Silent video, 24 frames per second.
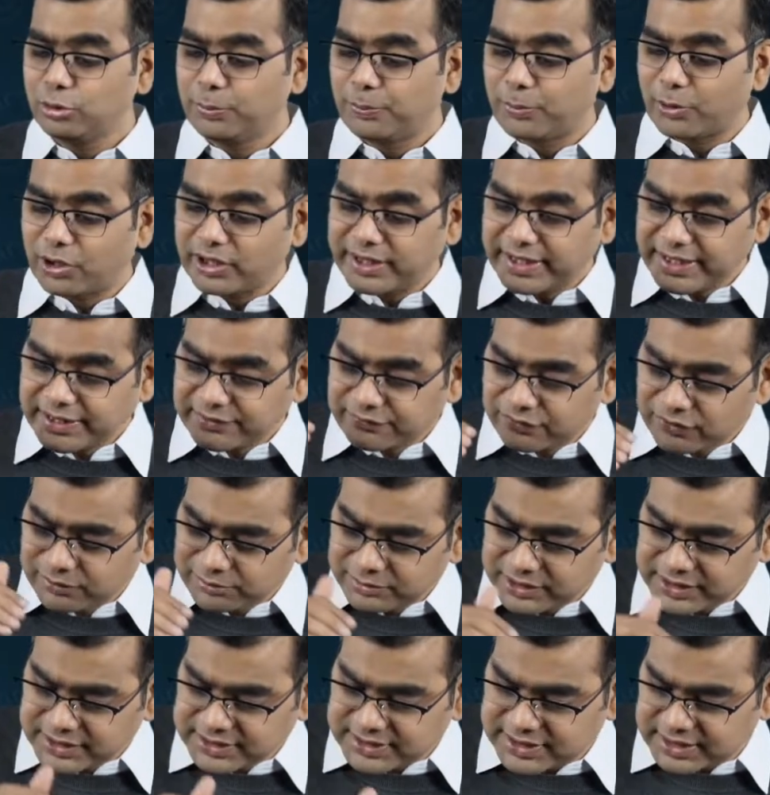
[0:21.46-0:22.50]
To protect
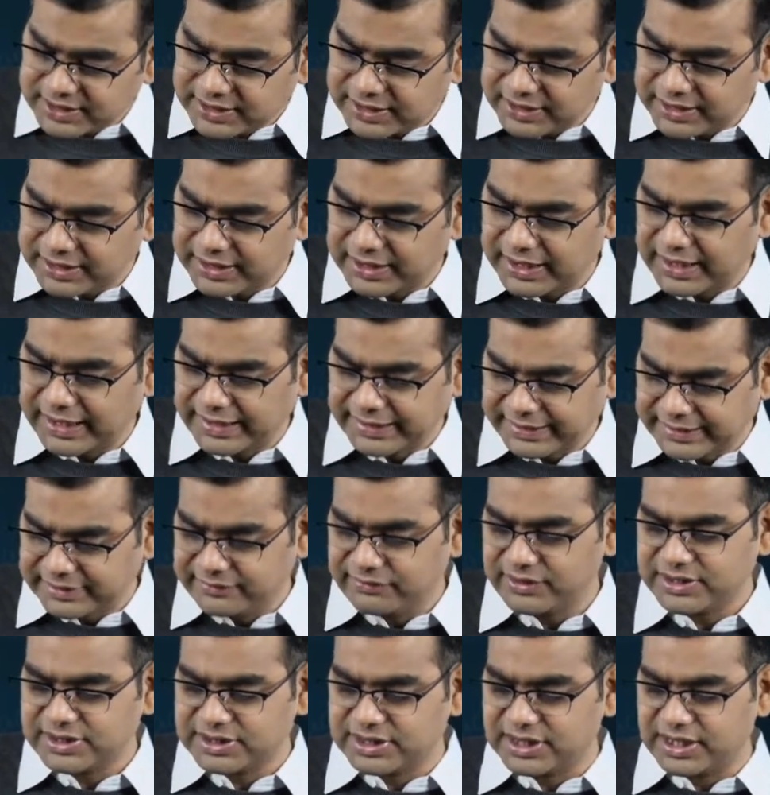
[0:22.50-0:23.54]
from this, an
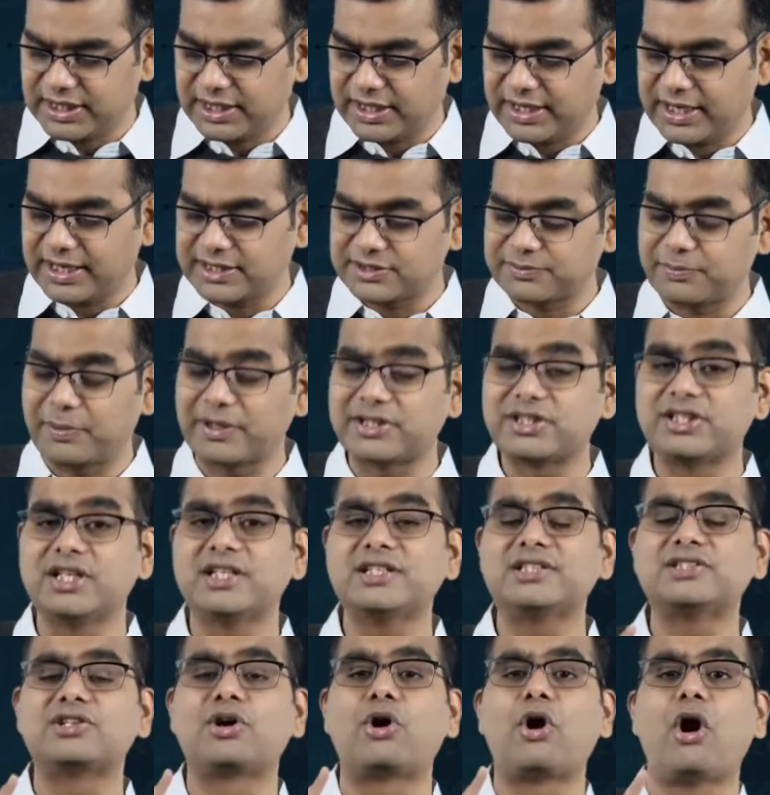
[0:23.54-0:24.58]
investor has
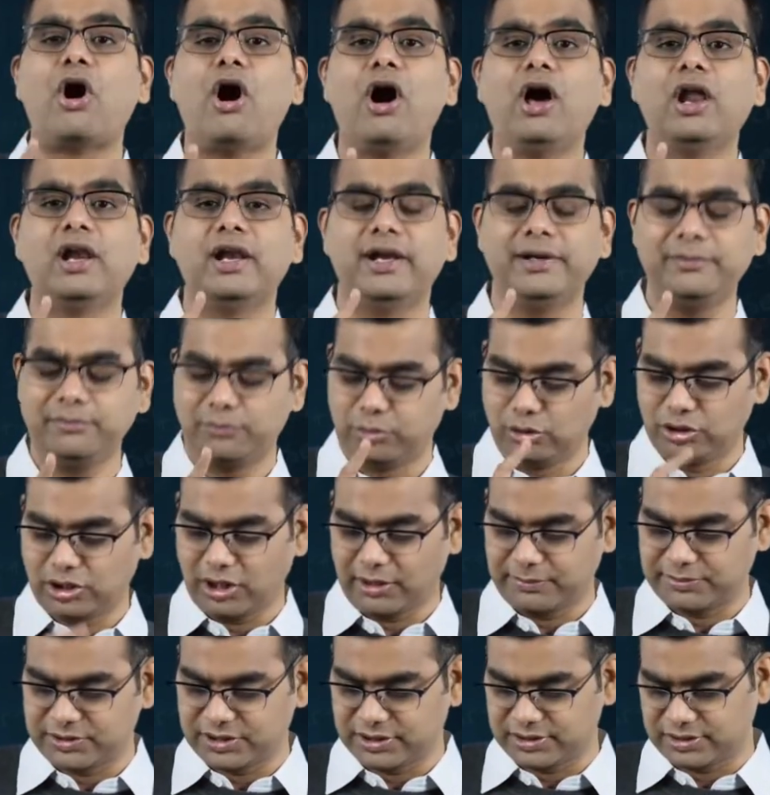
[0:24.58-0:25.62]
purchased call and put
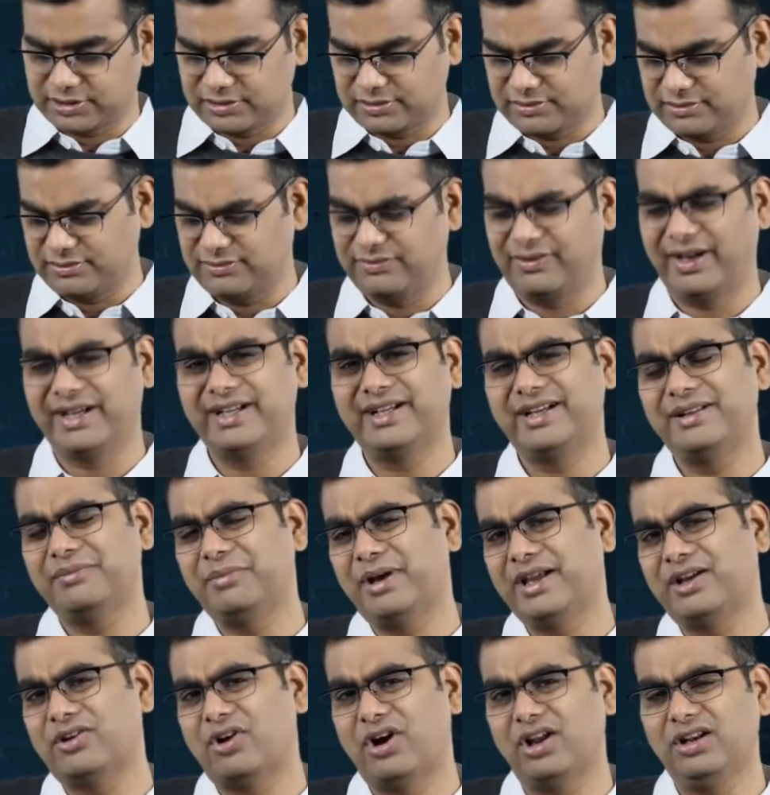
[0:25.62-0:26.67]
options. Why did he
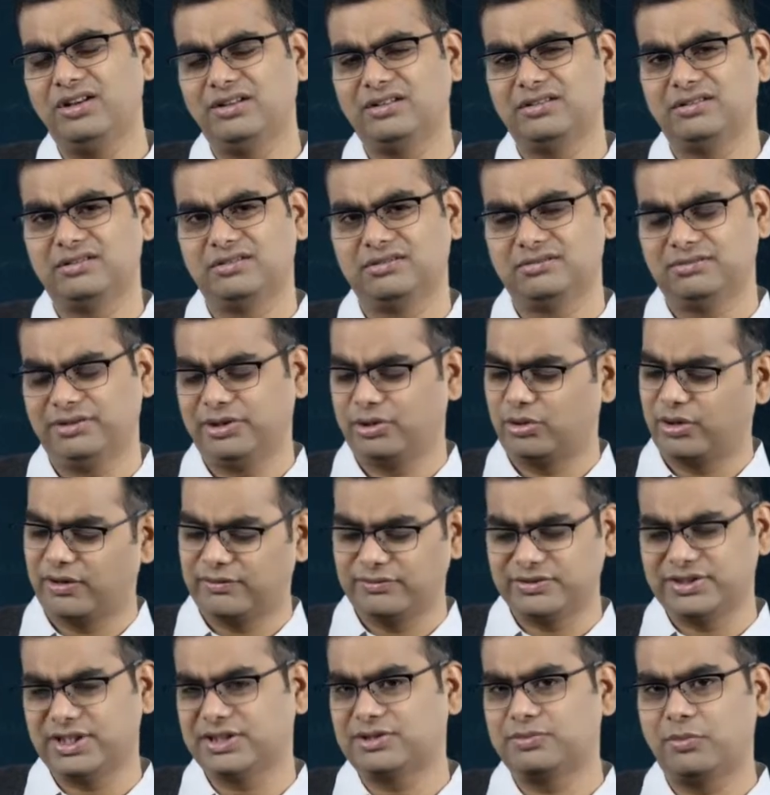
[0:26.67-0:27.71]
buy call? He could
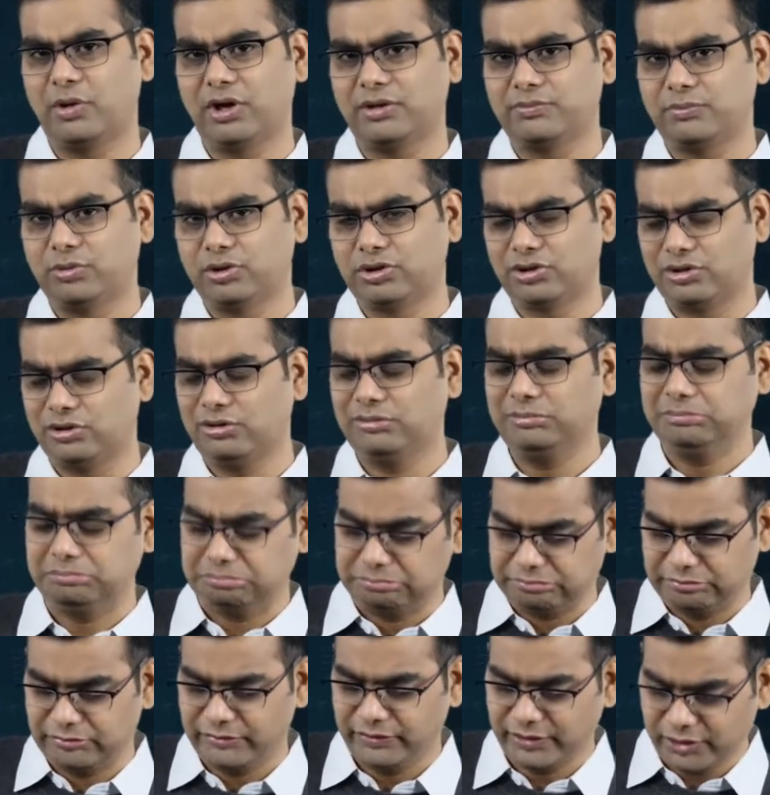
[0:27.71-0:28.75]
have just bought put, no?
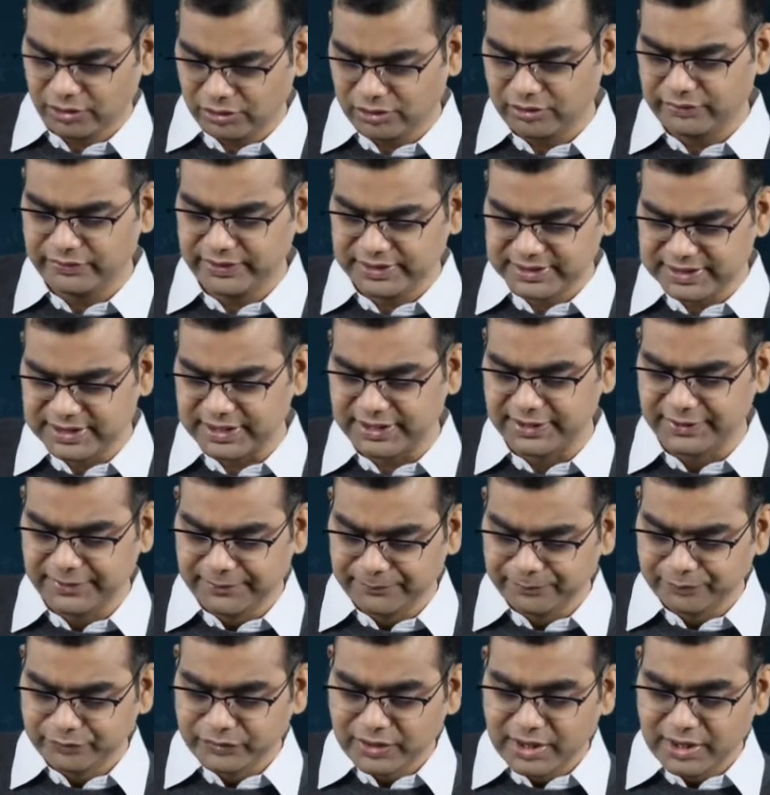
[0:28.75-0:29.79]
We don't know, we'll see.